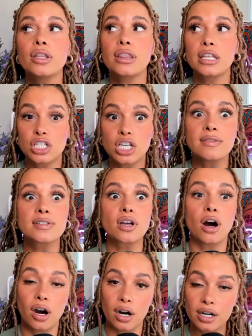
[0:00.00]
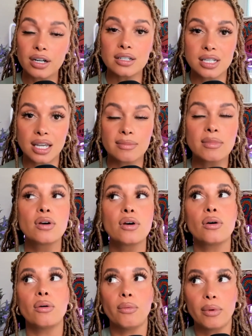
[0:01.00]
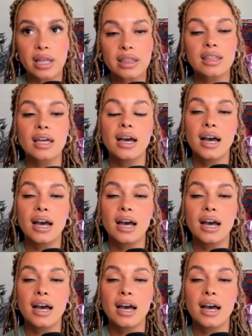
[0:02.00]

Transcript: The Chiefs are a good team with,